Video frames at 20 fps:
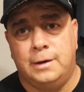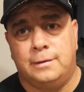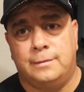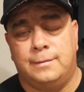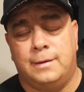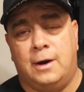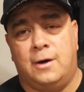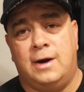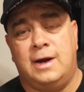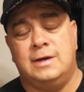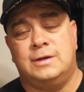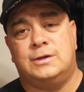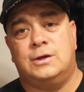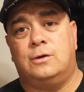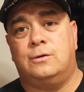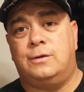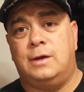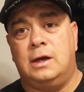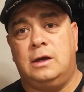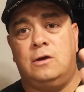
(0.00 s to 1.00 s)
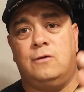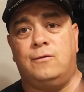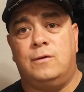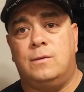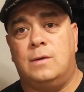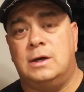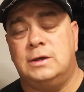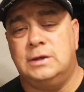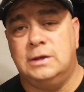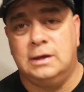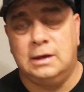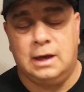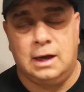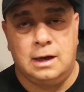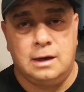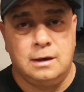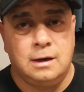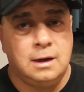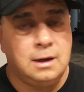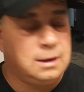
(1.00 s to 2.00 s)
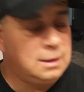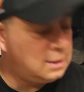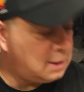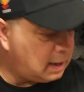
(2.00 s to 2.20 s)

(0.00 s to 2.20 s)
there. All right, so thank you for watching again.